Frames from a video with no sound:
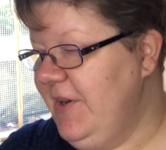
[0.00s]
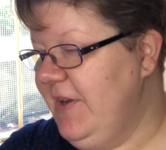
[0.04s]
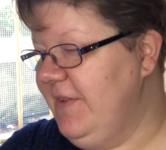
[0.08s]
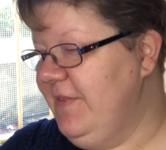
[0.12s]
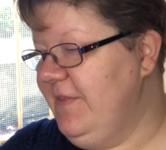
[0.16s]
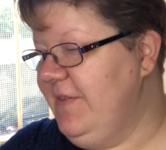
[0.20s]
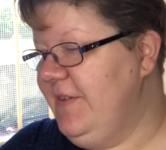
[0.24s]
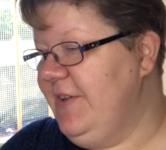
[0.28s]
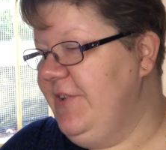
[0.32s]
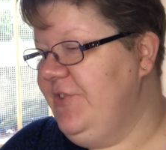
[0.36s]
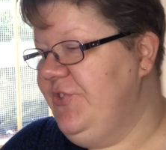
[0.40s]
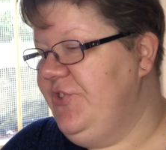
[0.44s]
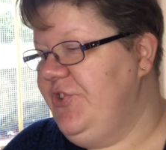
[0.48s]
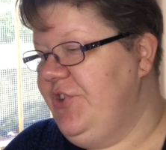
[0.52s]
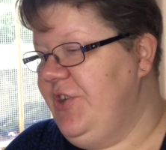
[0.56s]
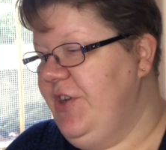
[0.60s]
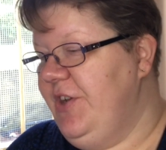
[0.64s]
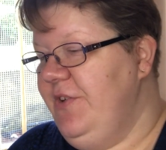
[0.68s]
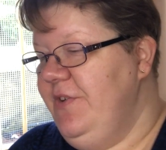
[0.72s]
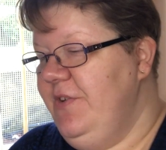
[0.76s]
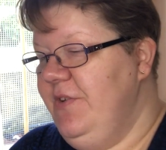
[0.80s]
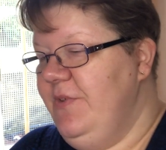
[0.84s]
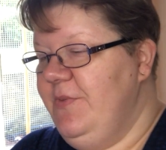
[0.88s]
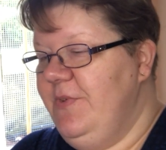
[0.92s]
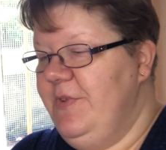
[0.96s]
I stitched
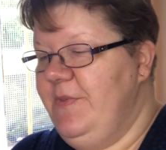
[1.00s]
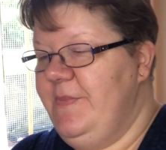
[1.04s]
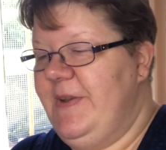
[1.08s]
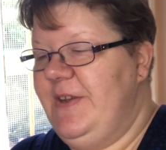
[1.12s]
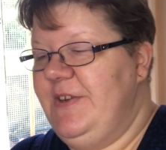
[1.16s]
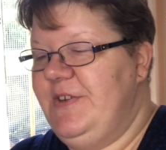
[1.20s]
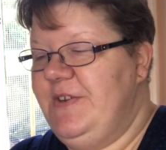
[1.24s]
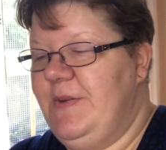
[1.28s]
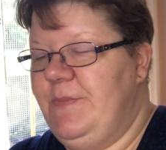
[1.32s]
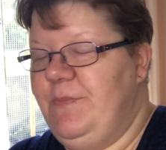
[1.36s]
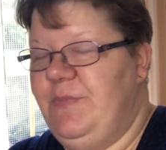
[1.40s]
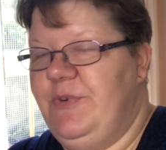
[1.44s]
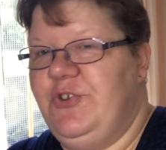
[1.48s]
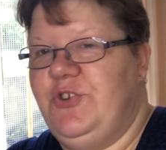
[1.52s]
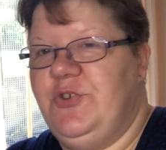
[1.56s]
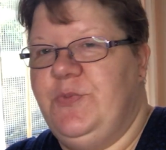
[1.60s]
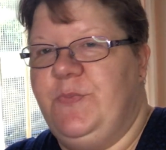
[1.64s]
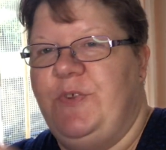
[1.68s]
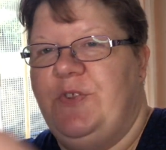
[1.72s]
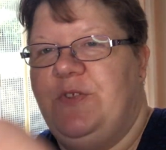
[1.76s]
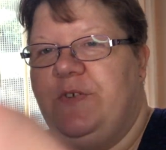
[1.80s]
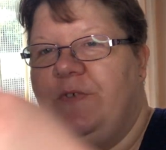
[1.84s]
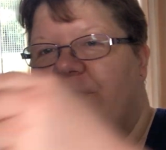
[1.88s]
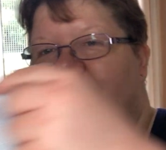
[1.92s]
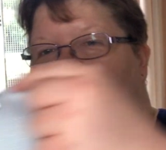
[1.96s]
on was my temperature
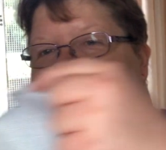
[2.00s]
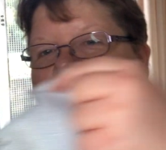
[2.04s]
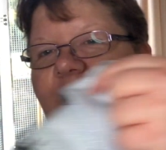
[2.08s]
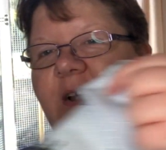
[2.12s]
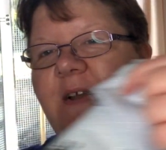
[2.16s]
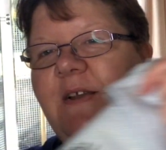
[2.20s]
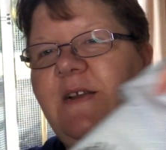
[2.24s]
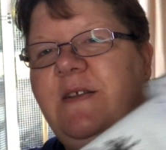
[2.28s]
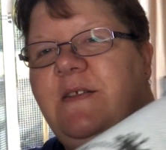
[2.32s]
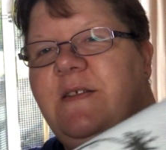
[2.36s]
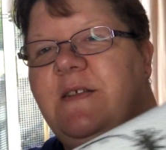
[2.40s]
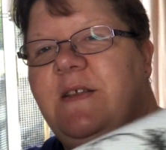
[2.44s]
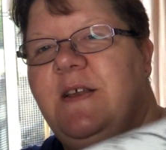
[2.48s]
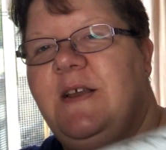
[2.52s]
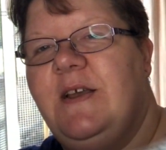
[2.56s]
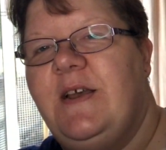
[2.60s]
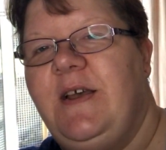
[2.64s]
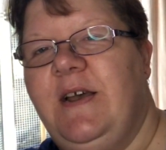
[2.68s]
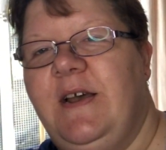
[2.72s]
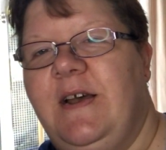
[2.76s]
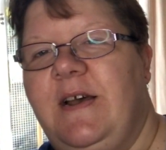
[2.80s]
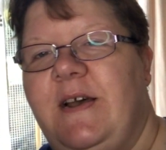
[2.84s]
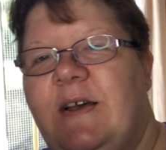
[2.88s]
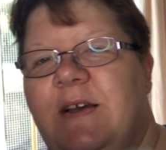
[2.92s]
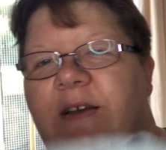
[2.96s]
butterflies,
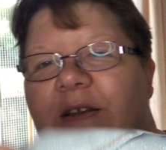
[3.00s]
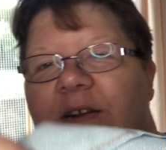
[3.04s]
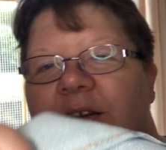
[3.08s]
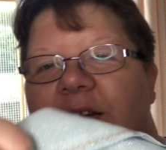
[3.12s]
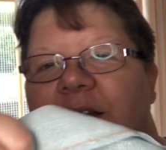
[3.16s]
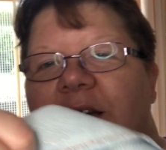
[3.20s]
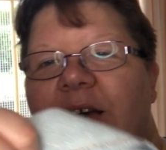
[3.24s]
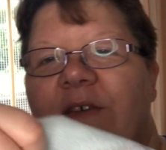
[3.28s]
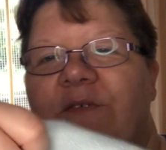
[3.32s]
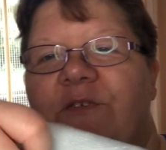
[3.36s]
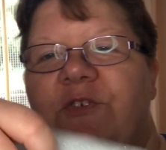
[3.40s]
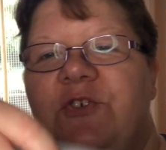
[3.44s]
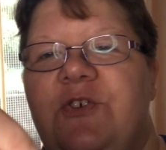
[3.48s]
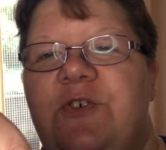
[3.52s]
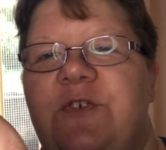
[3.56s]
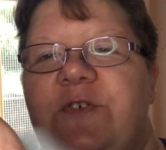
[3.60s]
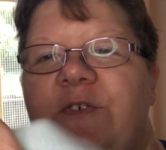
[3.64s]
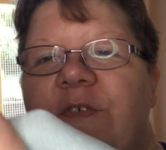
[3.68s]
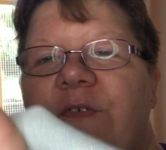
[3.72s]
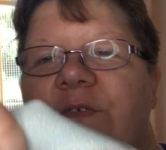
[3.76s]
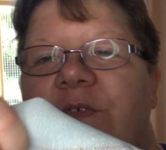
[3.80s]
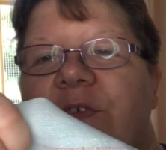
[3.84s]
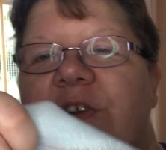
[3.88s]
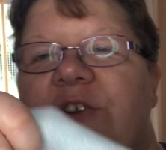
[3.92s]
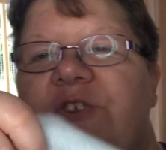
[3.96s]
and I've
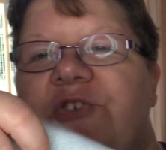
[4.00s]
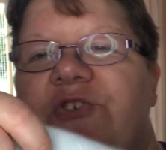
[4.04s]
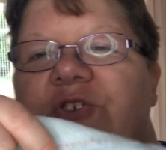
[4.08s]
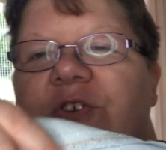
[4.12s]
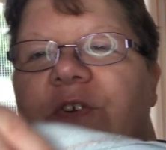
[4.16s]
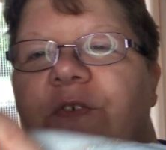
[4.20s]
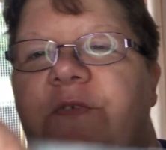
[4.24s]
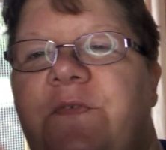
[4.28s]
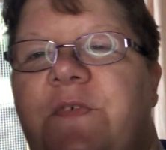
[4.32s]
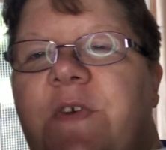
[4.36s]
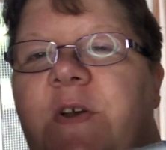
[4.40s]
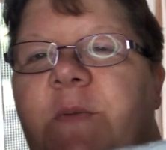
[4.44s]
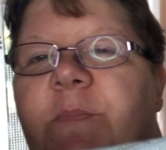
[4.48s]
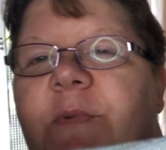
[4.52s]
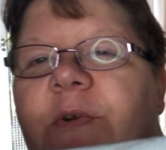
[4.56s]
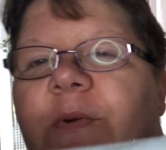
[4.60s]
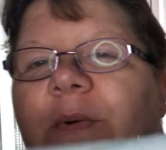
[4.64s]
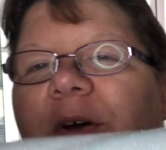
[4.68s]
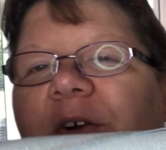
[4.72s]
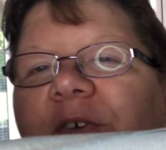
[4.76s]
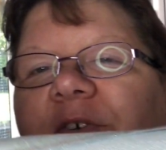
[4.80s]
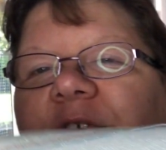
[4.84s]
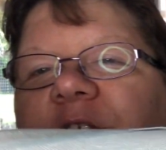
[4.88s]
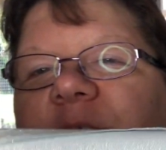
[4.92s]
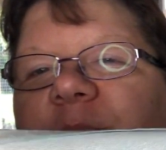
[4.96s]
just finished off
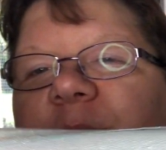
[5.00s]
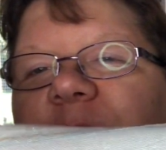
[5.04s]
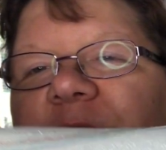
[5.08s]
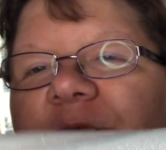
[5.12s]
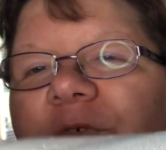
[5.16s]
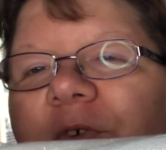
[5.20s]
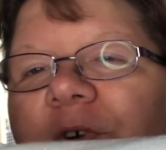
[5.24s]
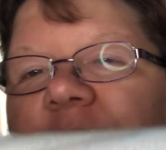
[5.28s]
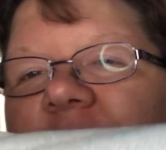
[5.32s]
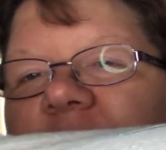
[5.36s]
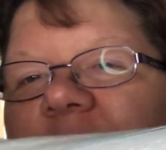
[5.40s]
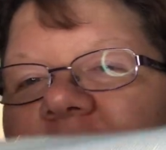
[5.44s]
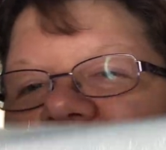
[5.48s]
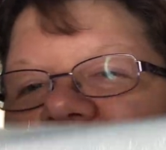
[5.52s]
February's before I